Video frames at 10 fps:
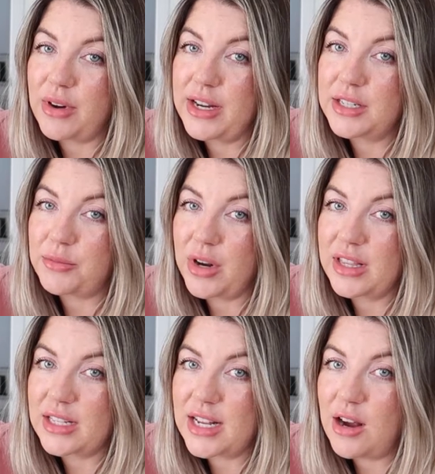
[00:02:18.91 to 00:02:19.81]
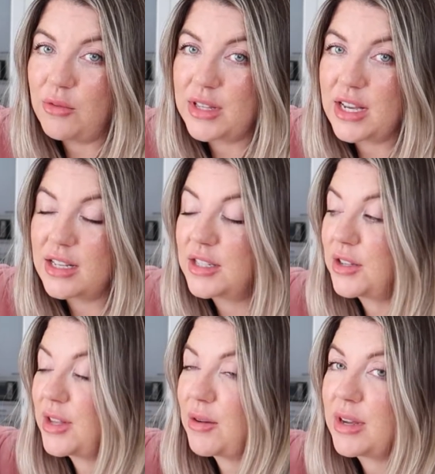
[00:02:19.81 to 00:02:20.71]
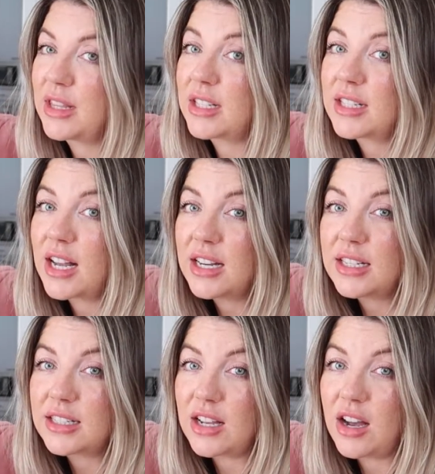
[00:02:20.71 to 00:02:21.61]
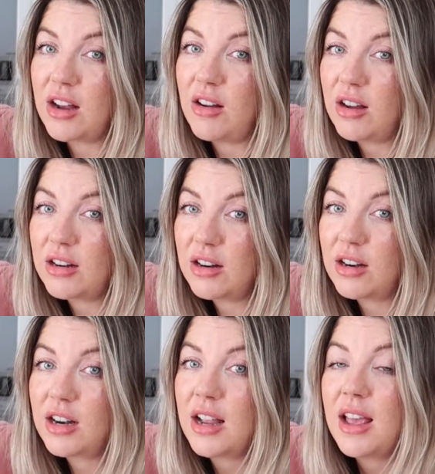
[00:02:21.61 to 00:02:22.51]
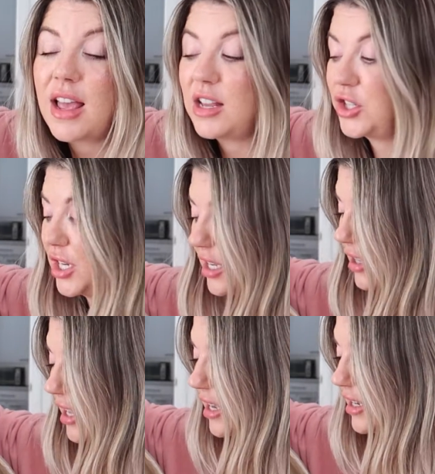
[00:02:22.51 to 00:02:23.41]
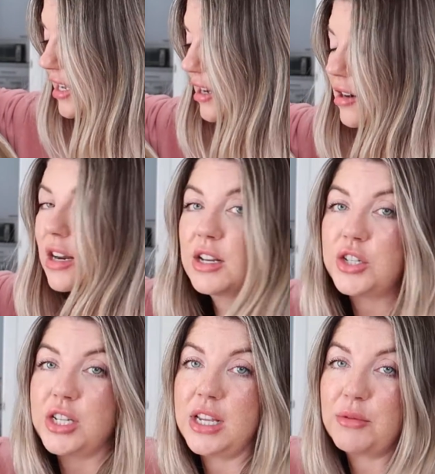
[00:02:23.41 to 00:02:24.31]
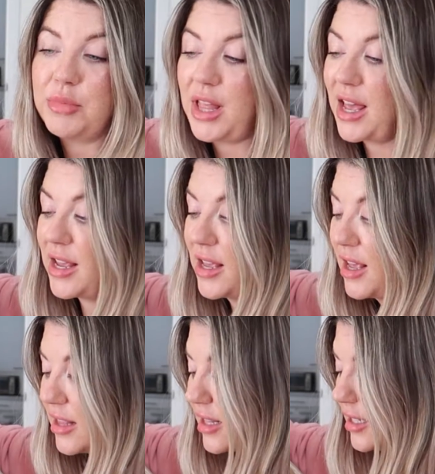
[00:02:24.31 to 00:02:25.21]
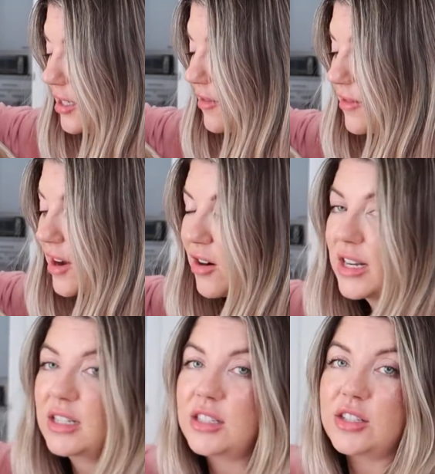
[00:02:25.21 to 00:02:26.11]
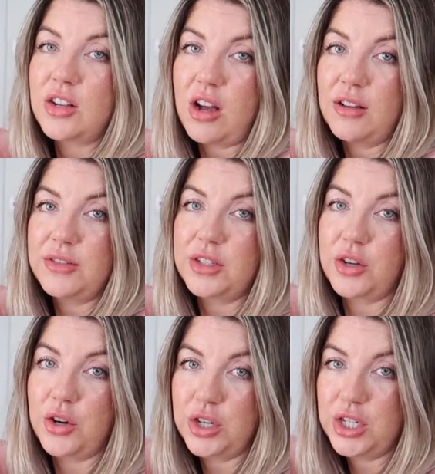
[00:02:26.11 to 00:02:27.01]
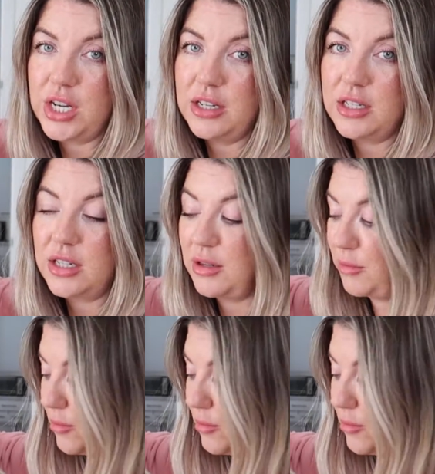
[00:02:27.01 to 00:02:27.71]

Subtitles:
great to bring this out with us, so that way the sun is not on her and she can lay in here and she can play. This is a very soft cushioned